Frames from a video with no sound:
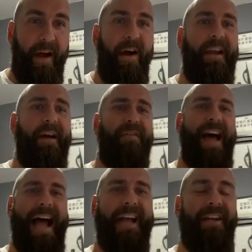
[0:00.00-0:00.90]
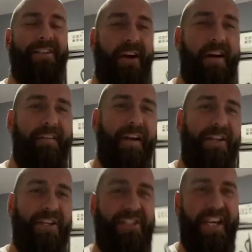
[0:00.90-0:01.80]
Oh, I love that, Hannah. Sorry, I've only
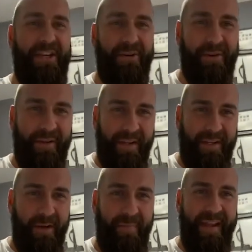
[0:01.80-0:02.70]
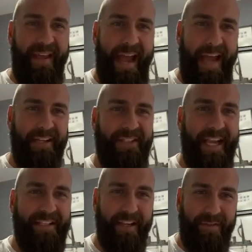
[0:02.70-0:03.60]
just seen your, your bit there. Hannah
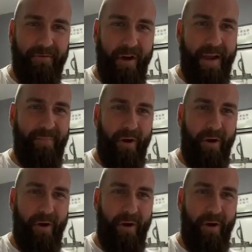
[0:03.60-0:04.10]
says, if the right